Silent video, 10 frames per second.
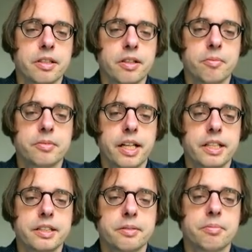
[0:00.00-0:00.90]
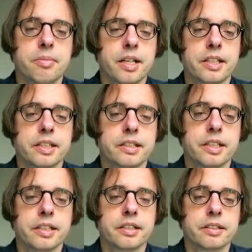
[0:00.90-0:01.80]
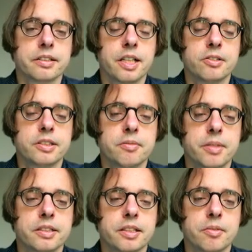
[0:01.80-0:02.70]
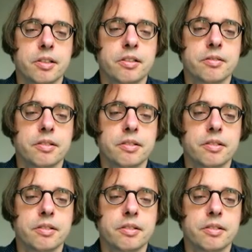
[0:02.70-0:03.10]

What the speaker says: obtained by the Gaussian mixture model